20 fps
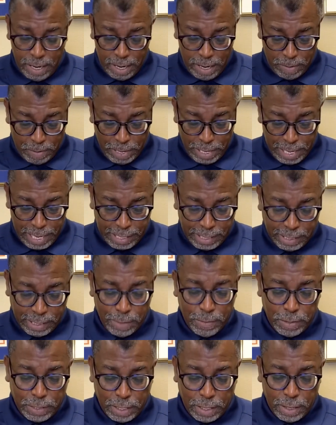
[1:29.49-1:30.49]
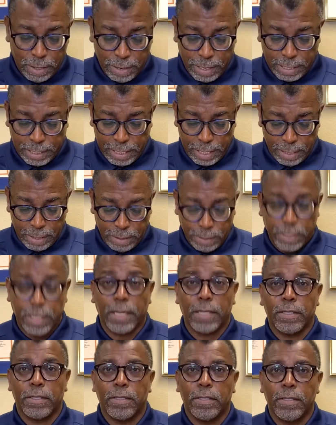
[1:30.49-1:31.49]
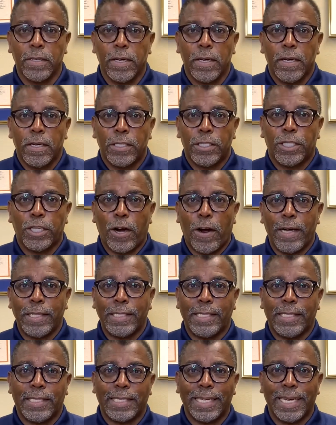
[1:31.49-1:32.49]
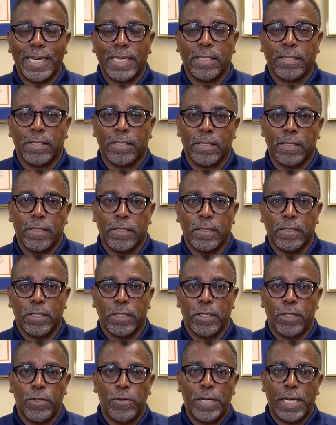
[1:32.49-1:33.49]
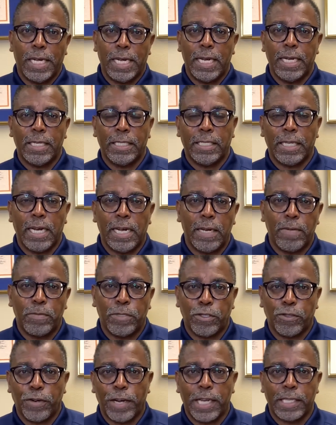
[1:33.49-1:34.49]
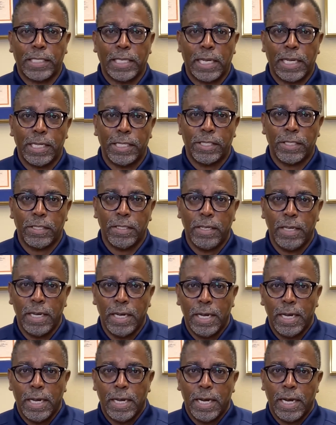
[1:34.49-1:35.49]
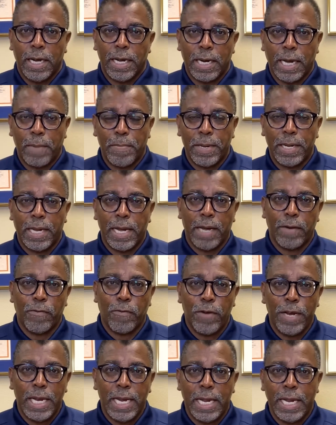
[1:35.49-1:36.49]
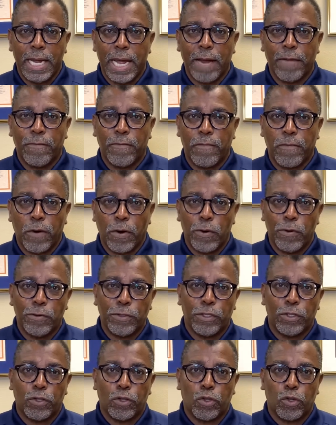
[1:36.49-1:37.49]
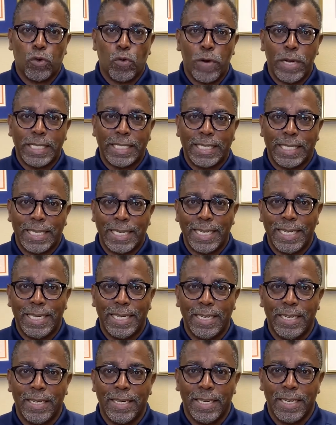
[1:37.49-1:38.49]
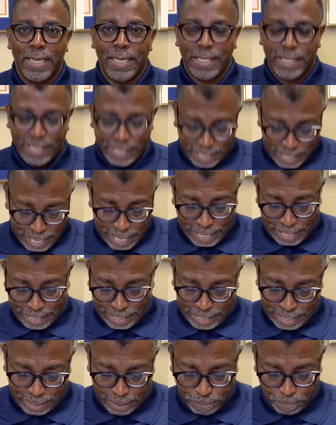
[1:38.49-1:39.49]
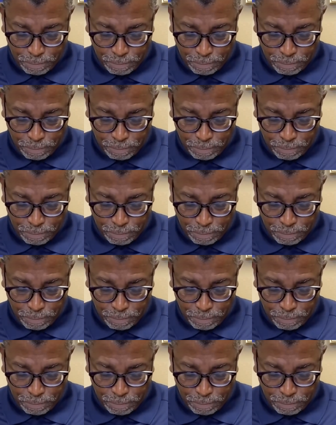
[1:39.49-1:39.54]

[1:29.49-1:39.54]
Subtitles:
But let's see what the Lord tells us. John 6, the New King James Translation, and I began reading at verse 26.